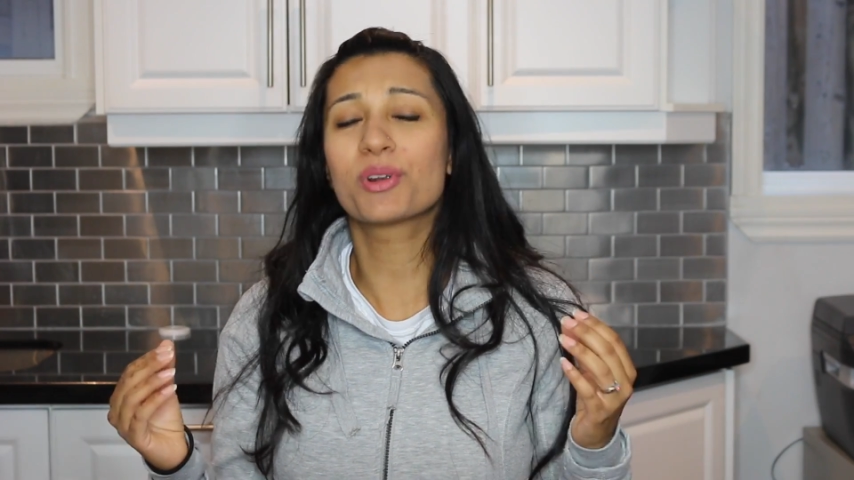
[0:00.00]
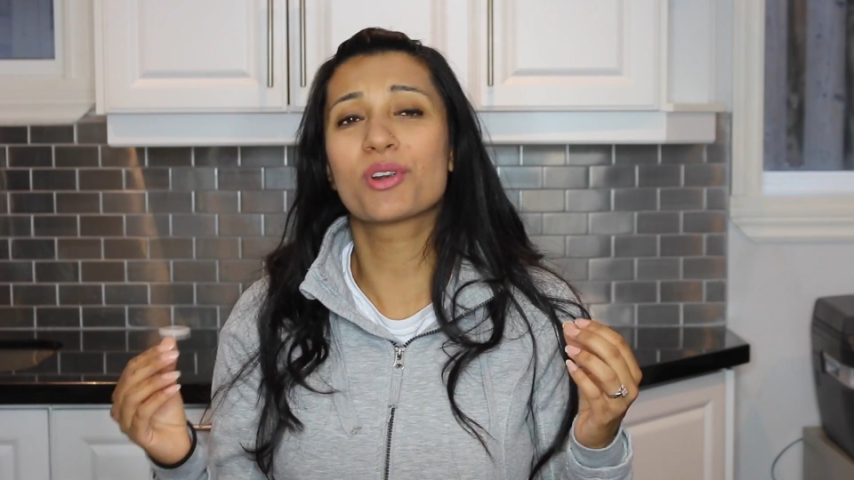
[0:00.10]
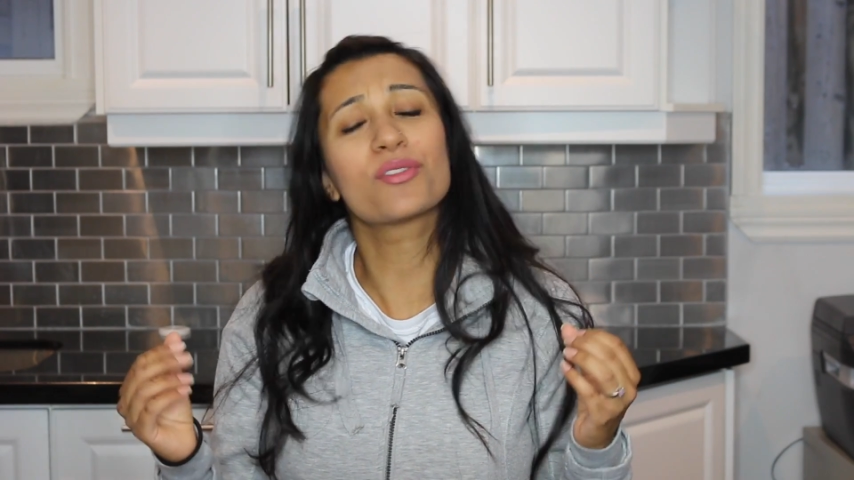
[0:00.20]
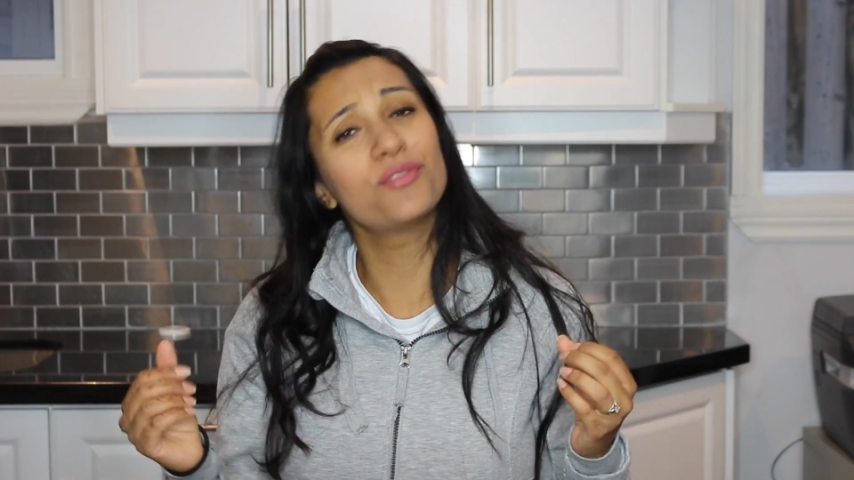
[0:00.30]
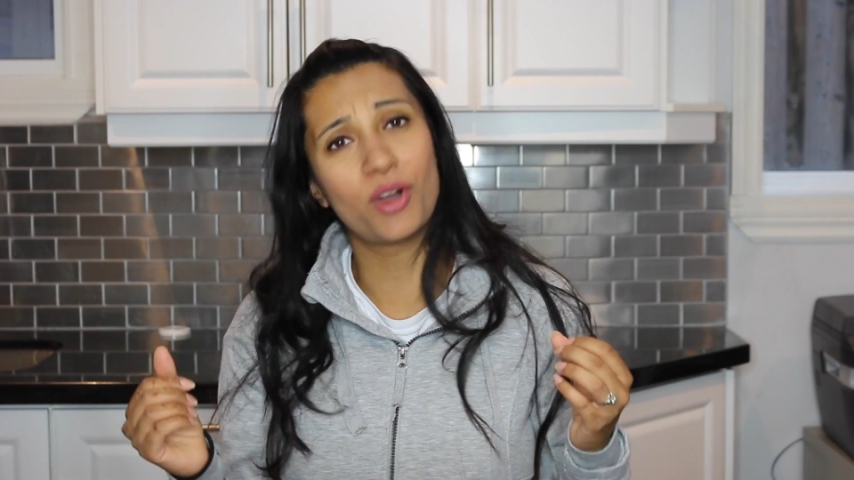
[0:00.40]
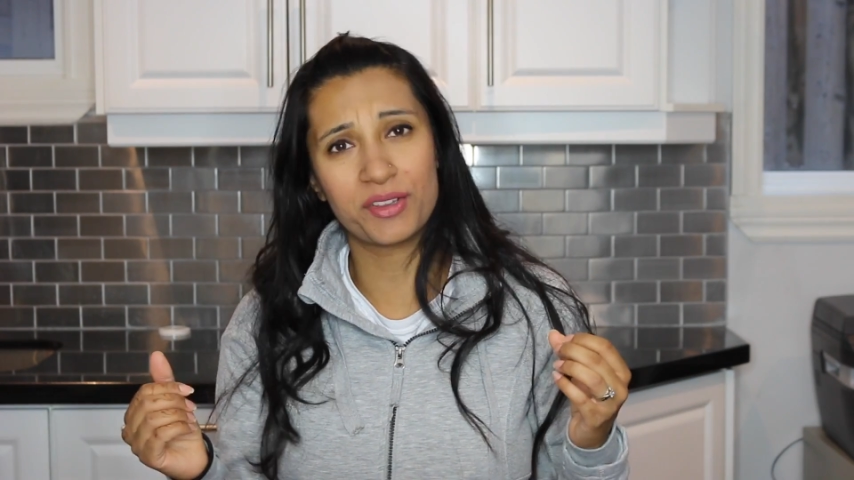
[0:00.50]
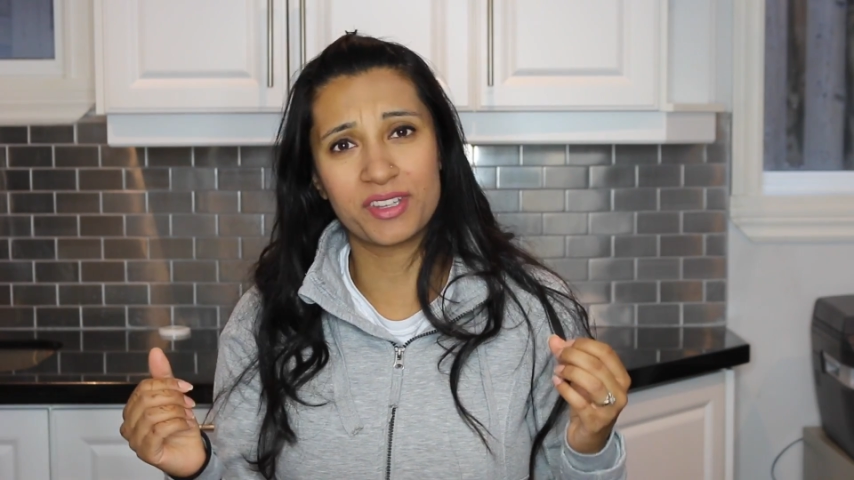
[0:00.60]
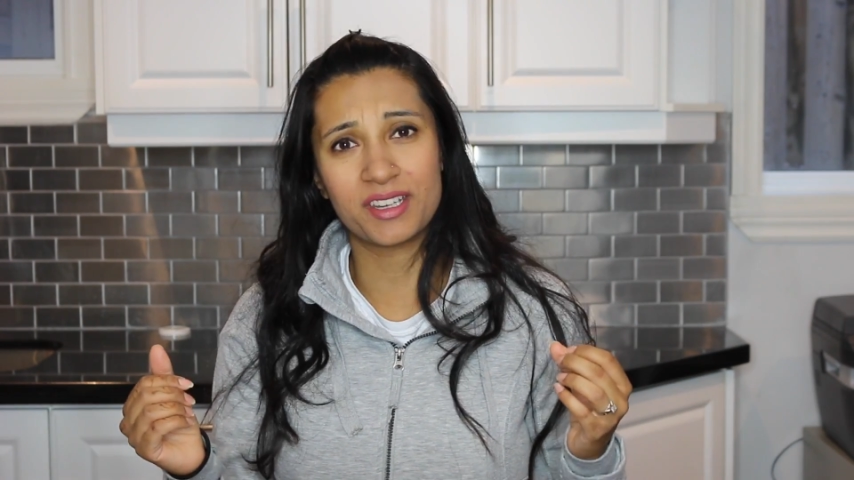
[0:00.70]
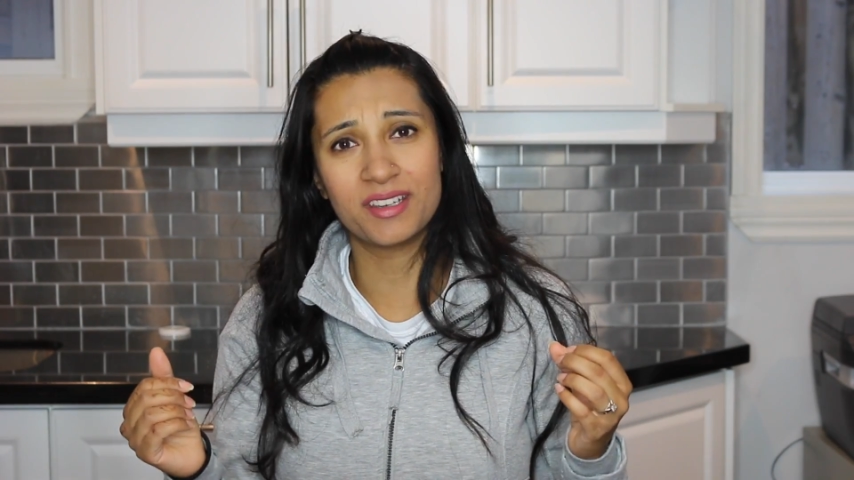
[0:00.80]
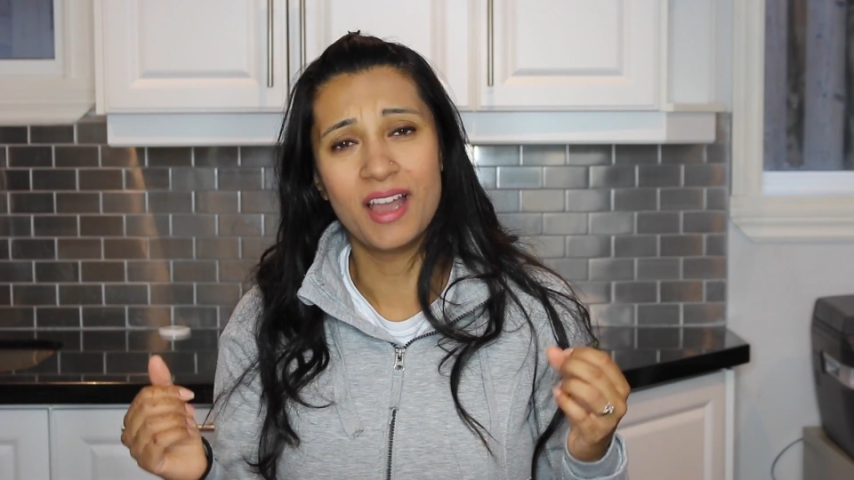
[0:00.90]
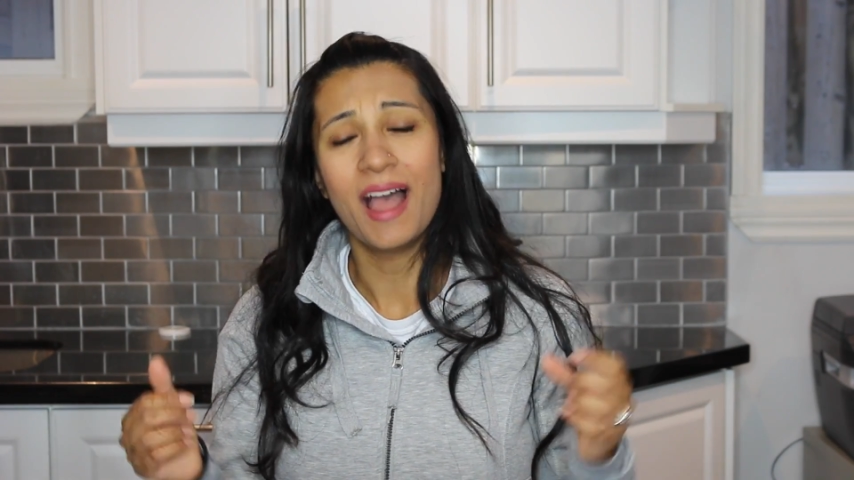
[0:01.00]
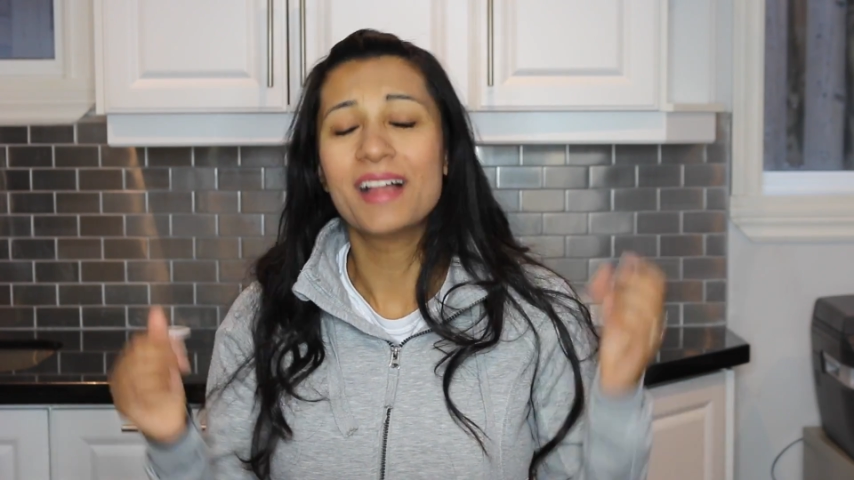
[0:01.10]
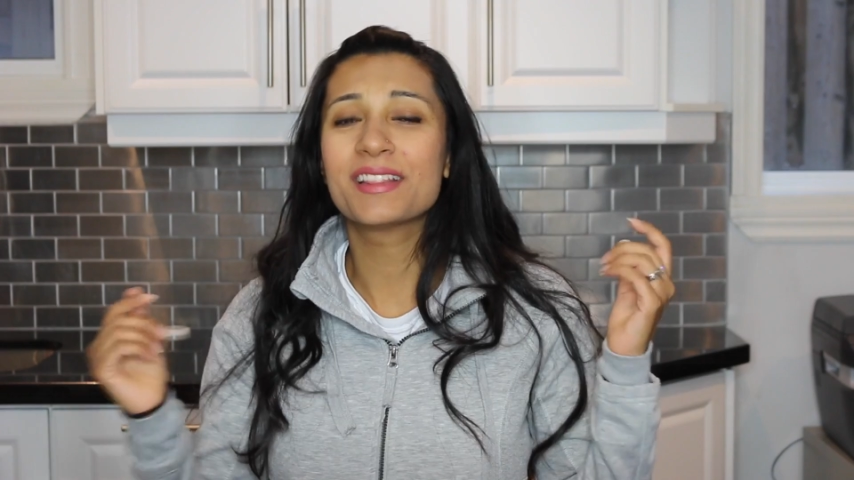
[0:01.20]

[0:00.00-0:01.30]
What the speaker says: her fondly.